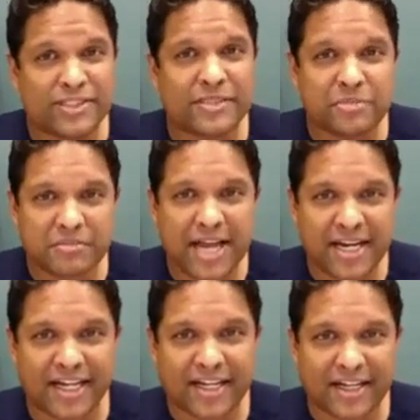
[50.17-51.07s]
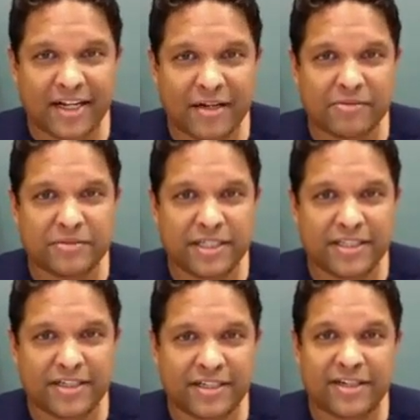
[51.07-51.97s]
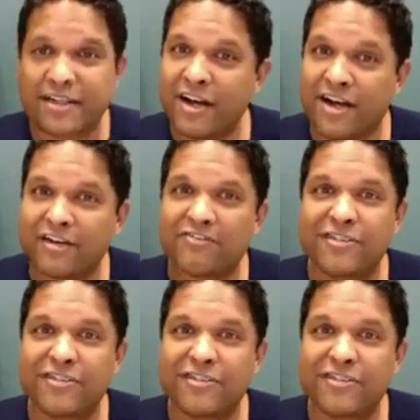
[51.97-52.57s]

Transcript: symptomatic with cough,